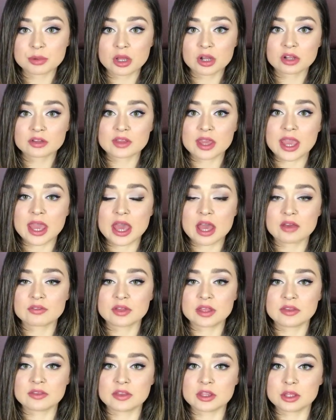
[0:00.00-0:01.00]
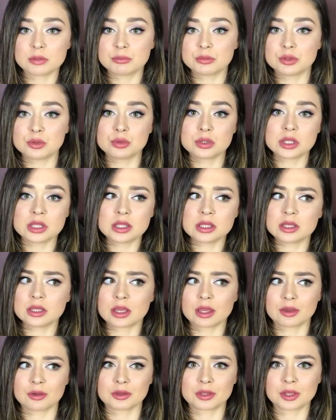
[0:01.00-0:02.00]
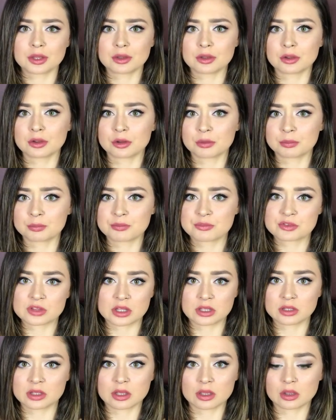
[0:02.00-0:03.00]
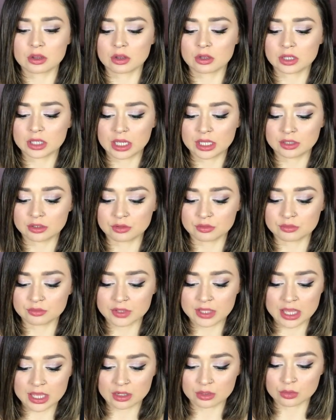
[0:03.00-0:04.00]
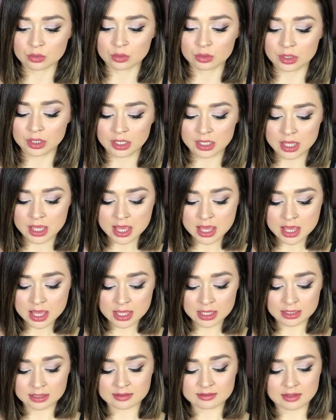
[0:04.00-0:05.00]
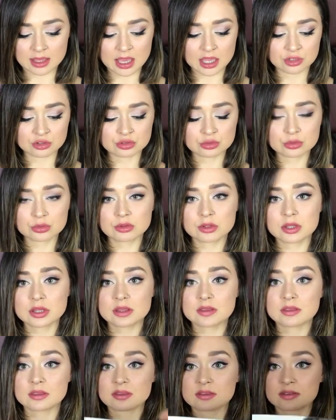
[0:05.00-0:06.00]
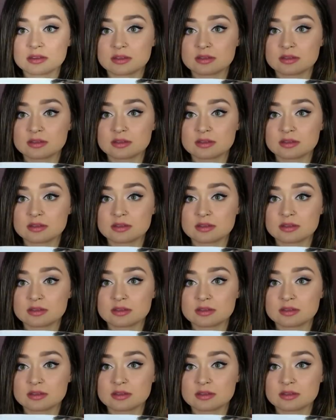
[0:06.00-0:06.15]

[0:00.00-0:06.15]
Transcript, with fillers: product I have in the beauty, hair care, skincare kind of category is actually this